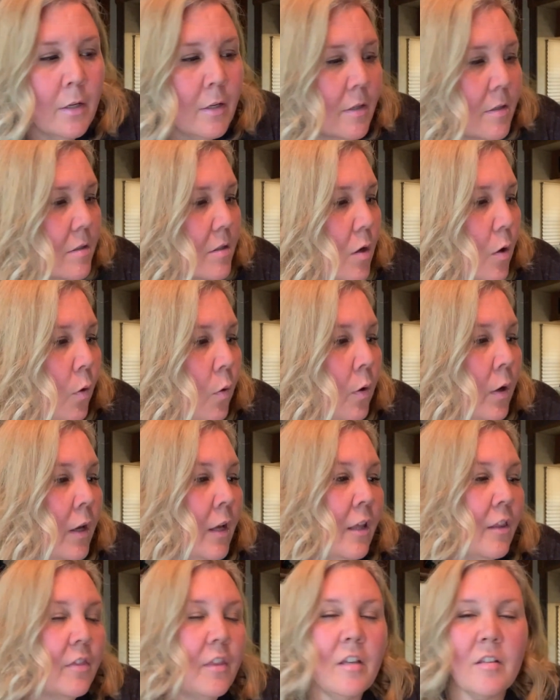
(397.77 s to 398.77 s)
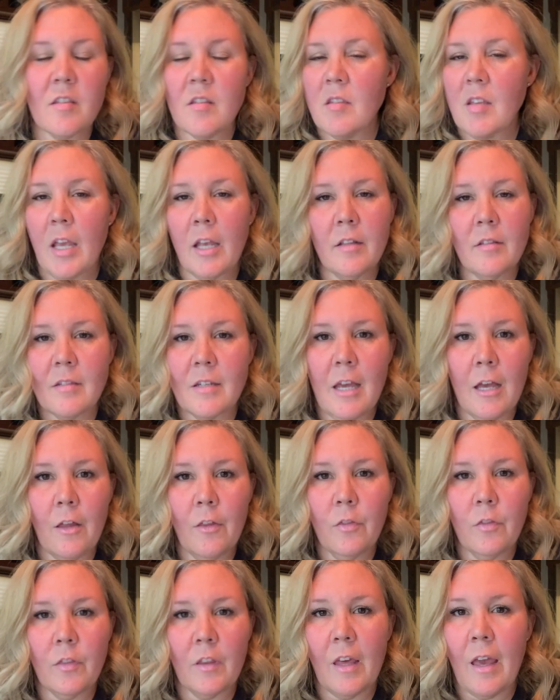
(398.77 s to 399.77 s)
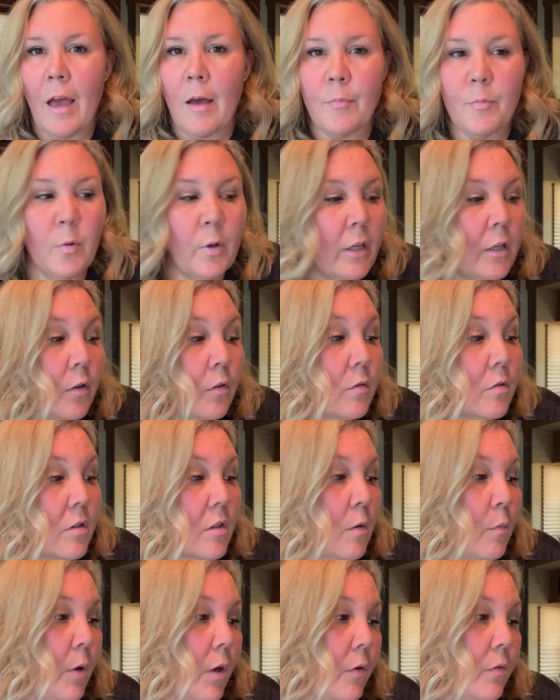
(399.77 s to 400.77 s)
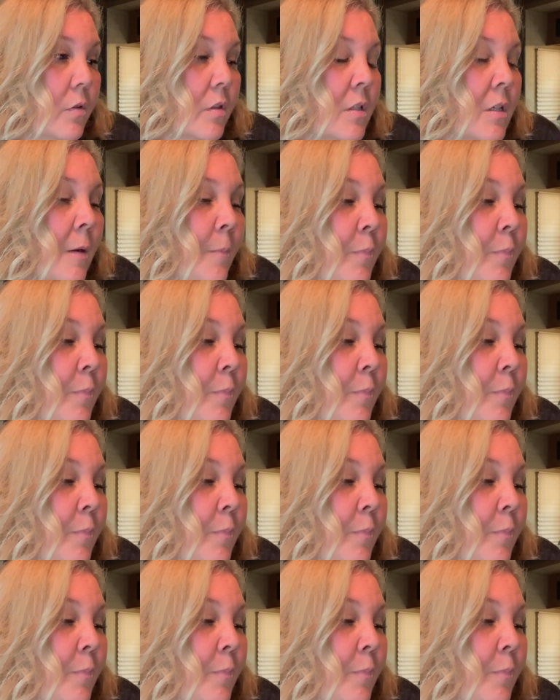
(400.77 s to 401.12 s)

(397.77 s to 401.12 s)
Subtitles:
So this is hands down the app we use the most.